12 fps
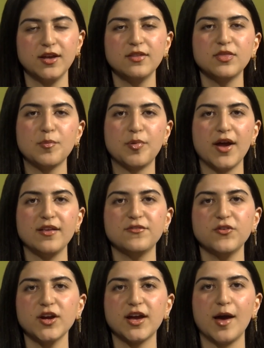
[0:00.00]
The price
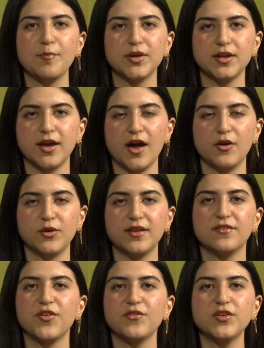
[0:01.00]
for a cap and gown is
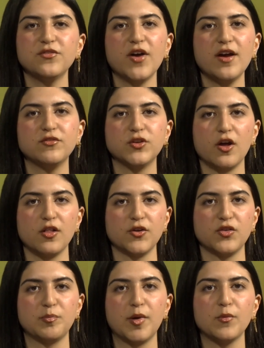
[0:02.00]

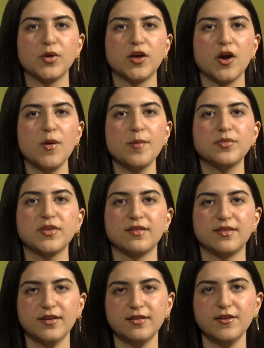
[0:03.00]
$55 but will go up to
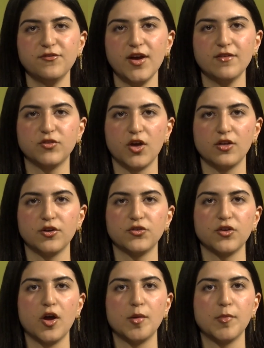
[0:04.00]
$65
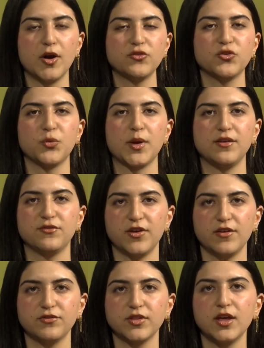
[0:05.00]
on March
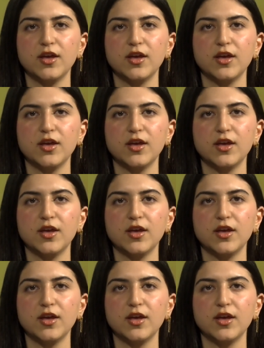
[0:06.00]
25th.